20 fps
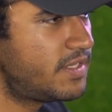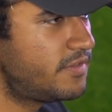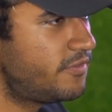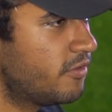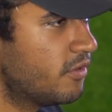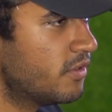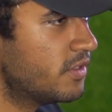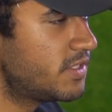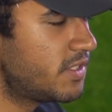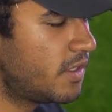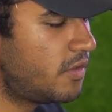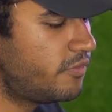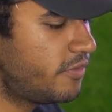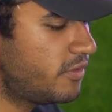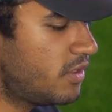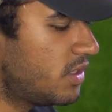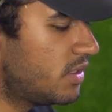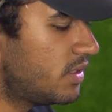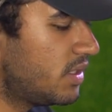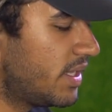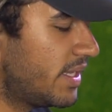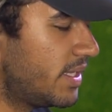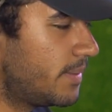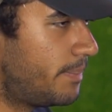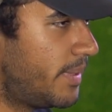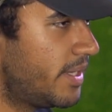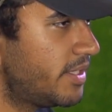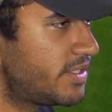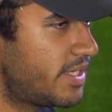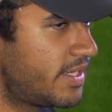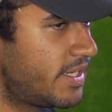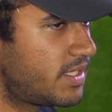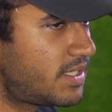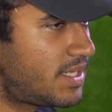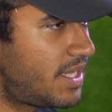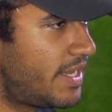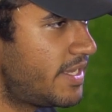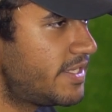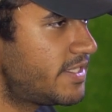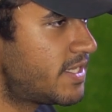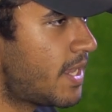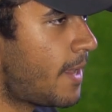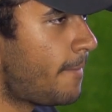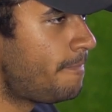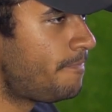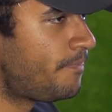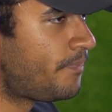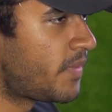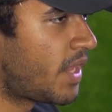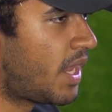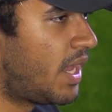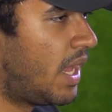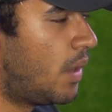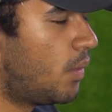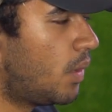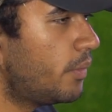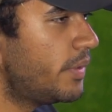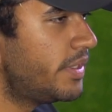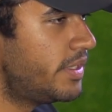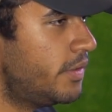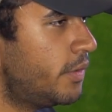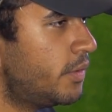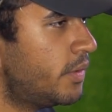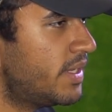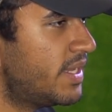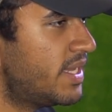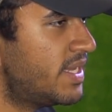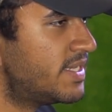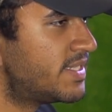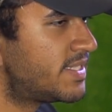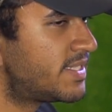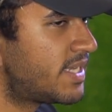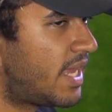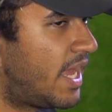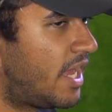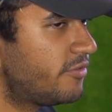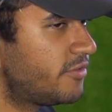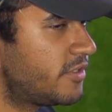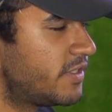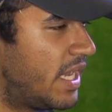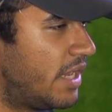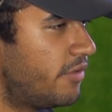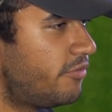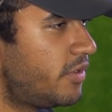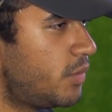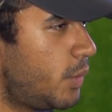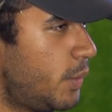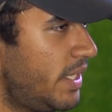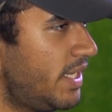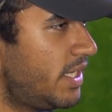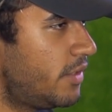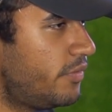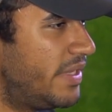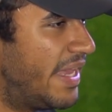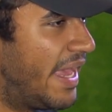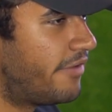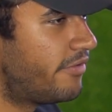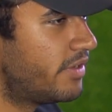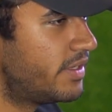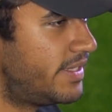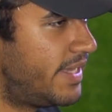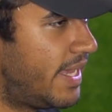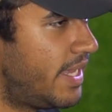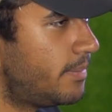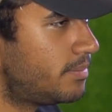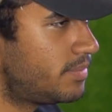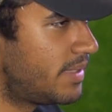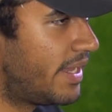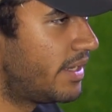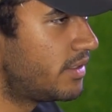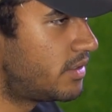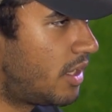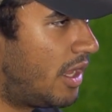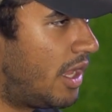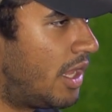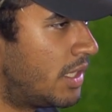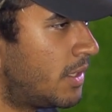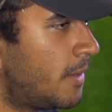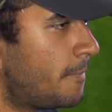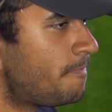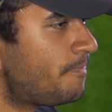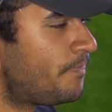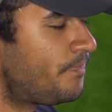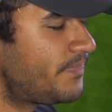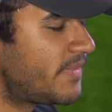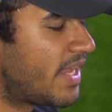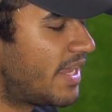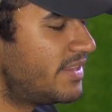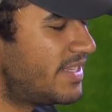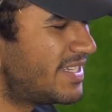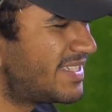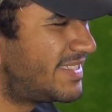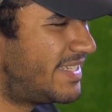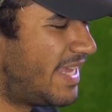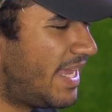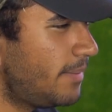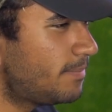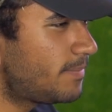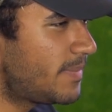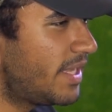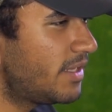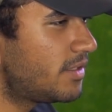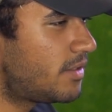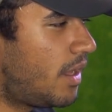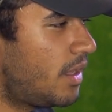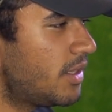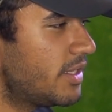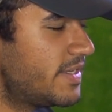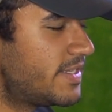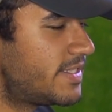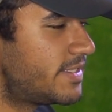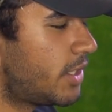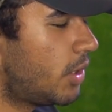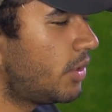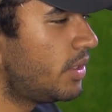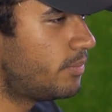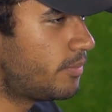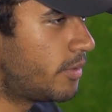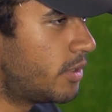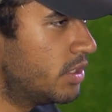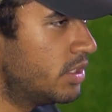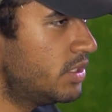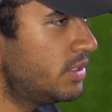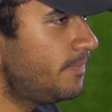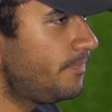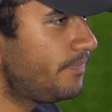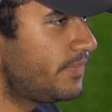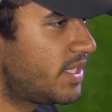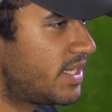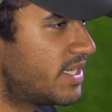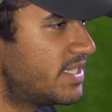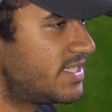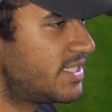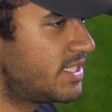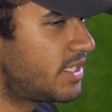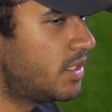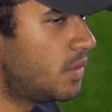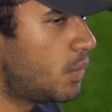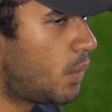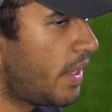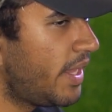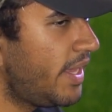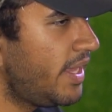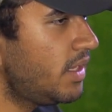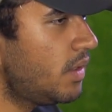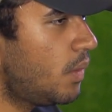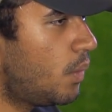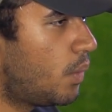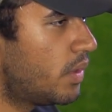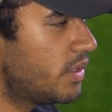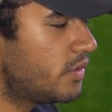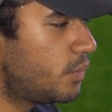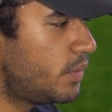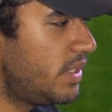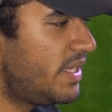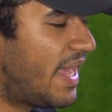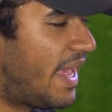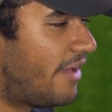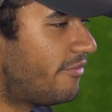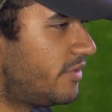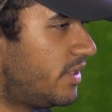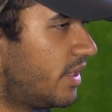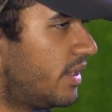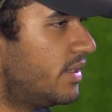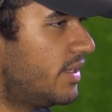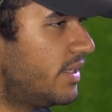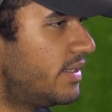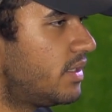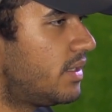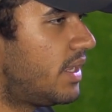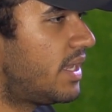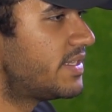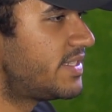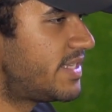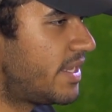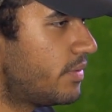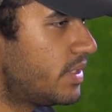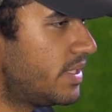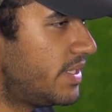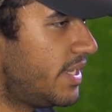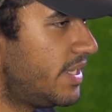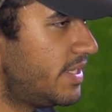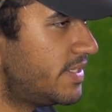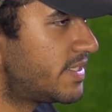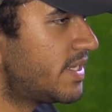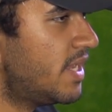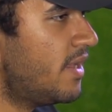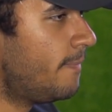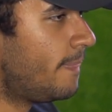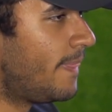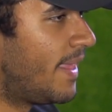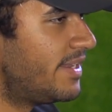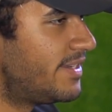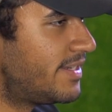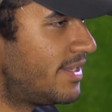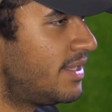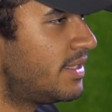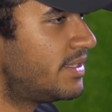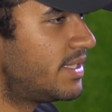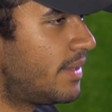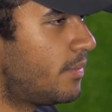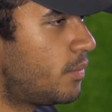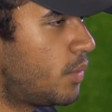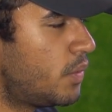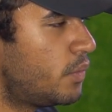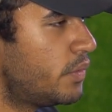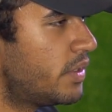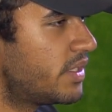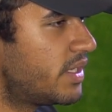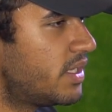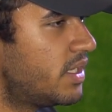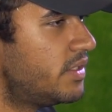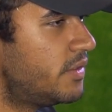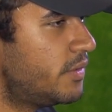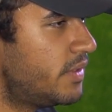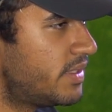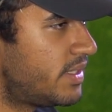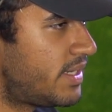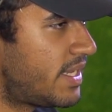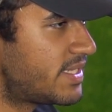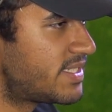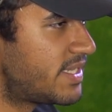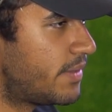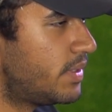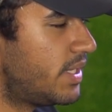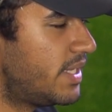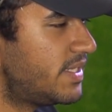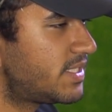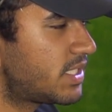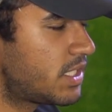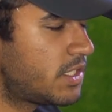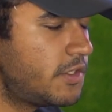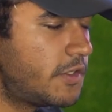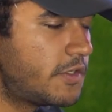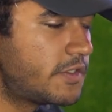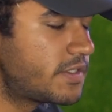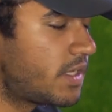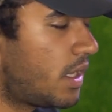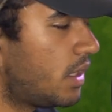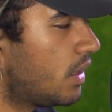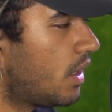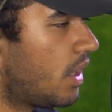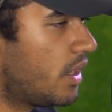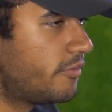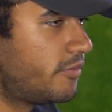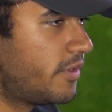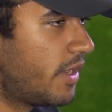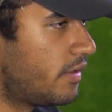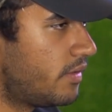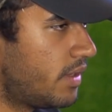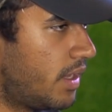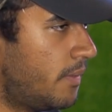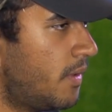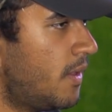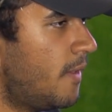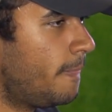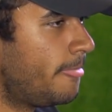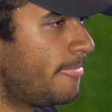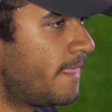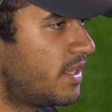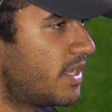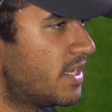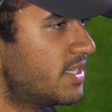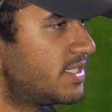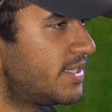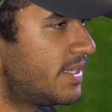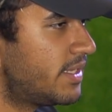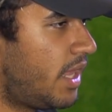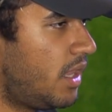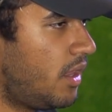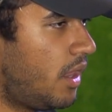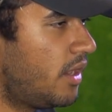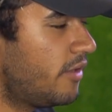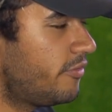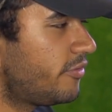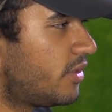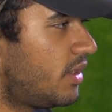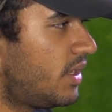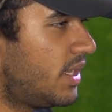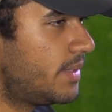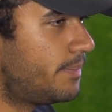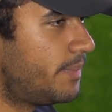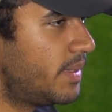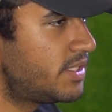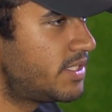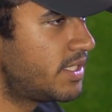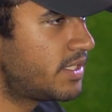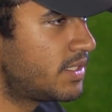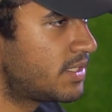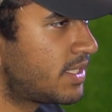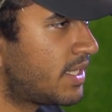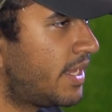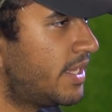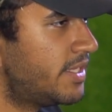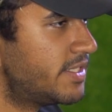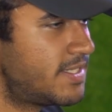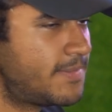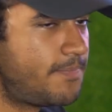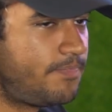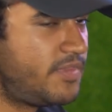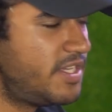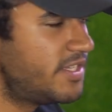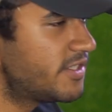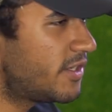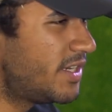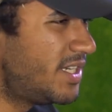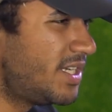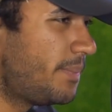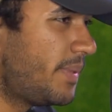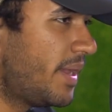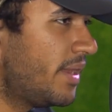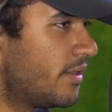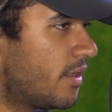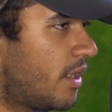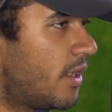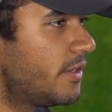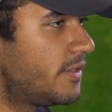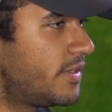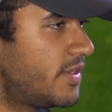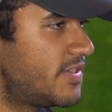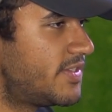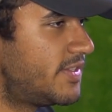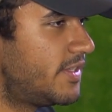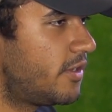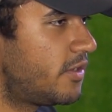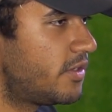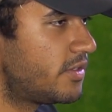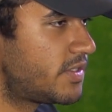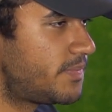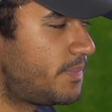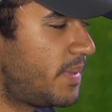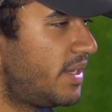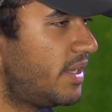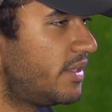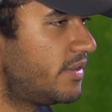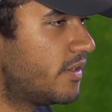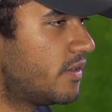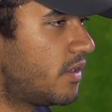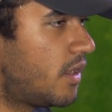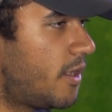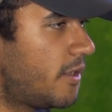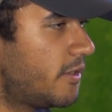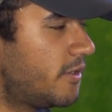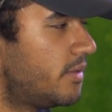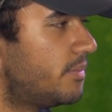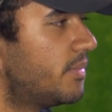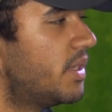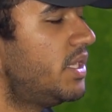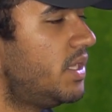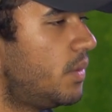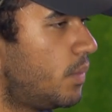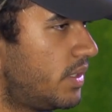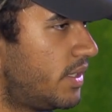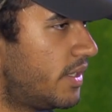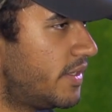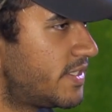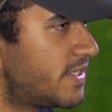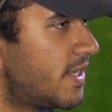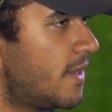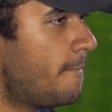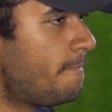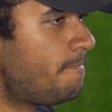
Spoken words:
For like big ticket clients, what we do is after every week we have a game plan call. And this game plan call is so important because conveying what we have done in the last 7 days and telling them what we're going to do in the next 7 days clears a lot of ground up. Because a lot of, you know, like big ticket clients, these are independent artists. They're spending their hard-earned money with us.